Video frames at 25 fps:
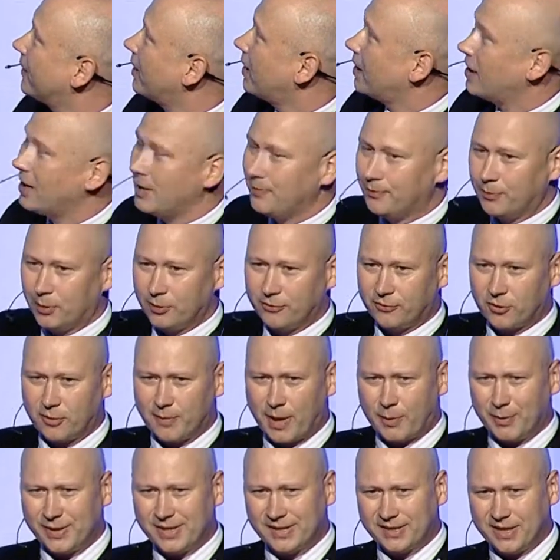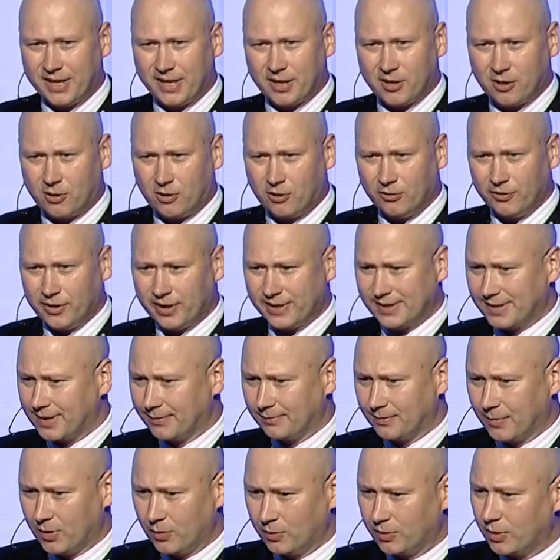input from our stakeholders,
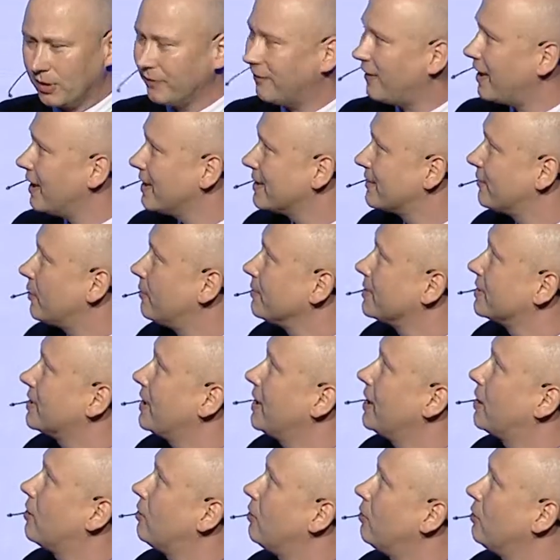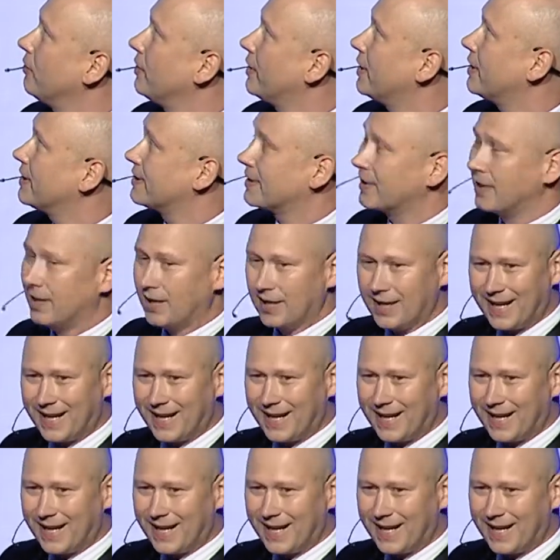some good advice from stakeholders,